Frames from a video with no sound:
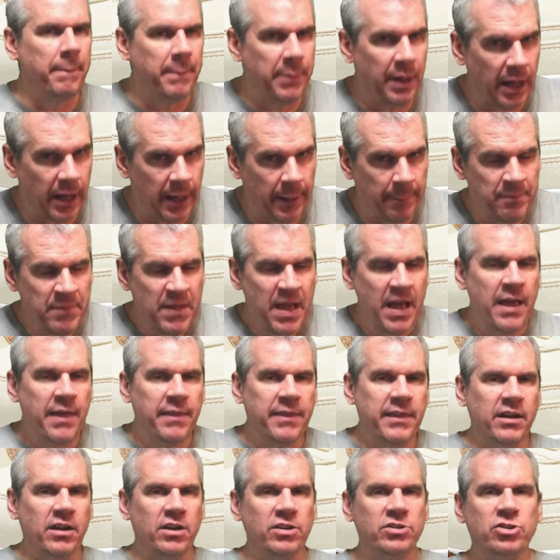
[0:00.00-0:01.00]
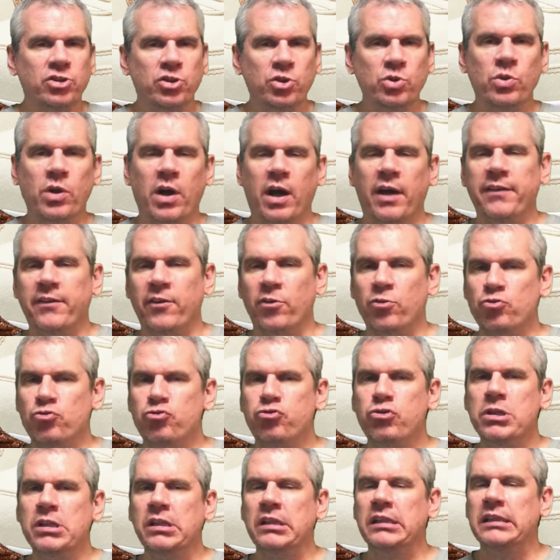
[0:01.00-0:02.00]
But there are 2 other
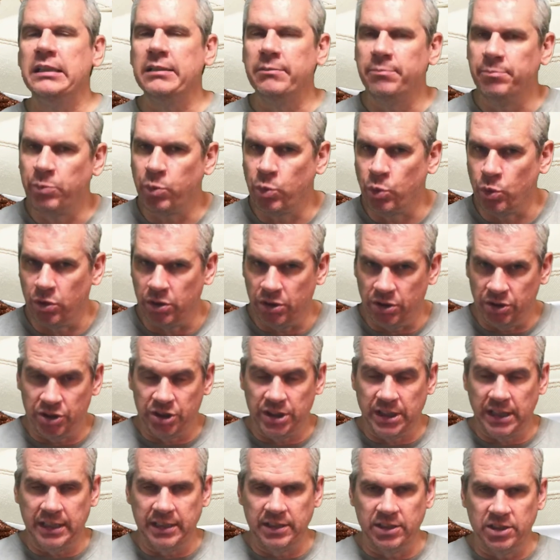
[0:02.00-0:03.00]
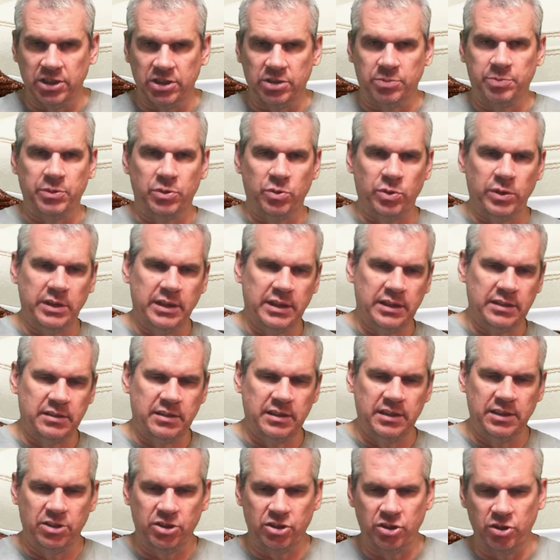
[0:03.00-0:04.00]
really important changes between
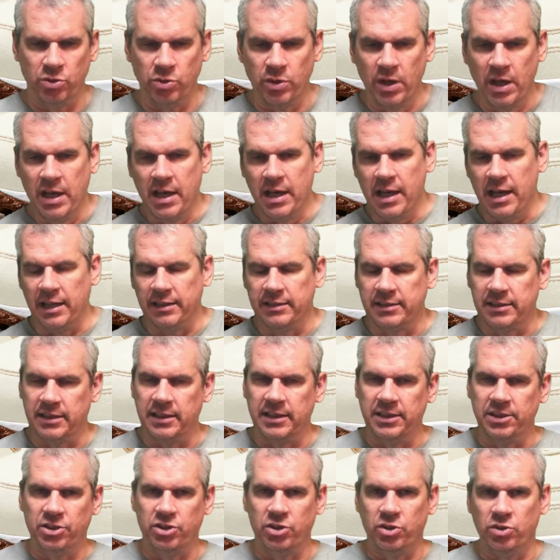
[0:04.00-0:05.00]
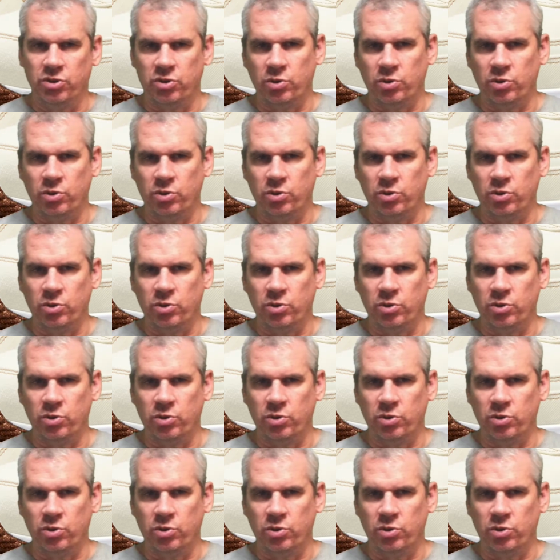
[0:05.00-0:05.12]
yesterday's shoe and today's shoe.